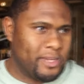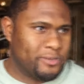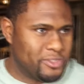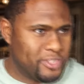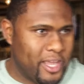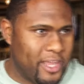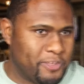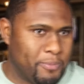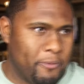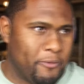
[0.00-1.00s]
Adrian
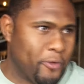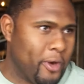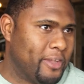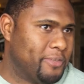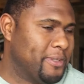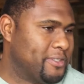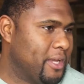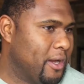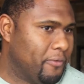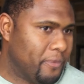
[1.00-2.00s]
James, Bubba Franks,
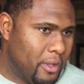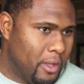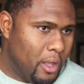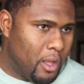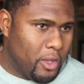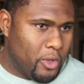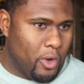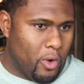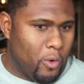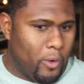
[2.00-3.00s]
myself.
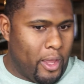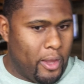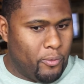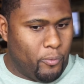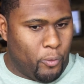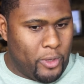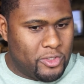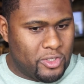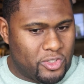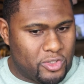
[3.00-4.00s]
And we
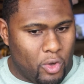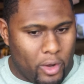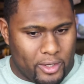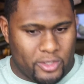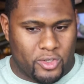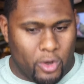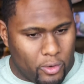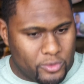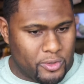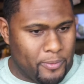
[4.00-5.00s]
just started this
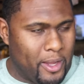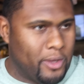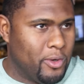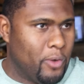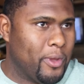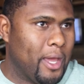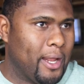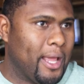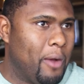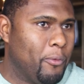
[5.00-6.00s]
culture, man. We kind
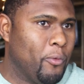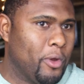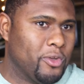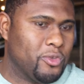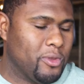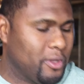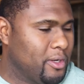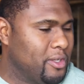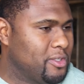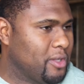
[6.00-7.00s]
of got with of the strength and
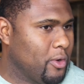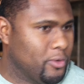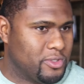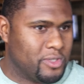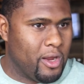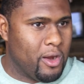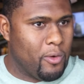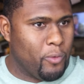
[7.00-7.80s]
conditioning coaches there.